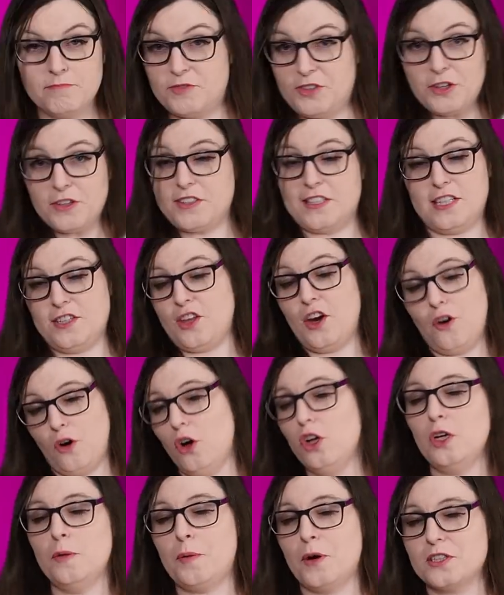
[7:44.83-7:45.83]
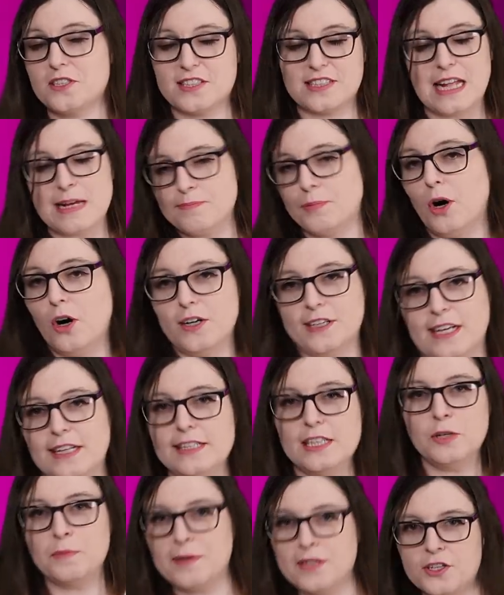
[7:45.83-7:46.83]
Seriously, they're all about slap on a
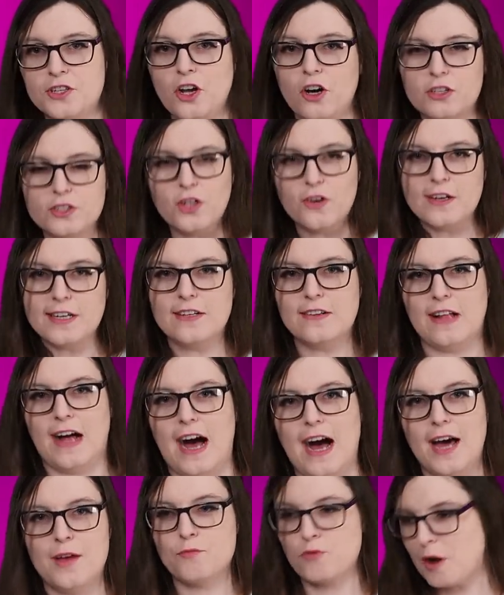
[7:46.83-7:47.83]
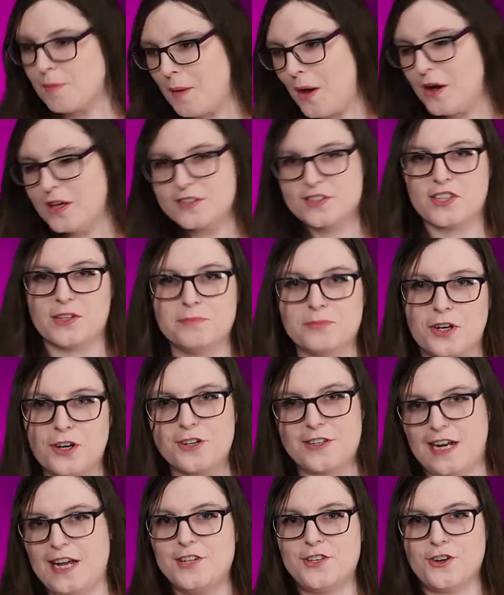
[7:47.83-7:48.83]
little bit of Nuln Oil and rub on some
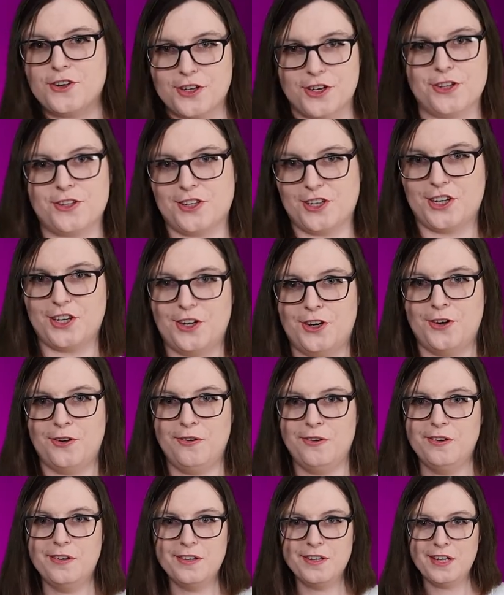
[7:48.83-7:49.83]
dirt and you're good to go.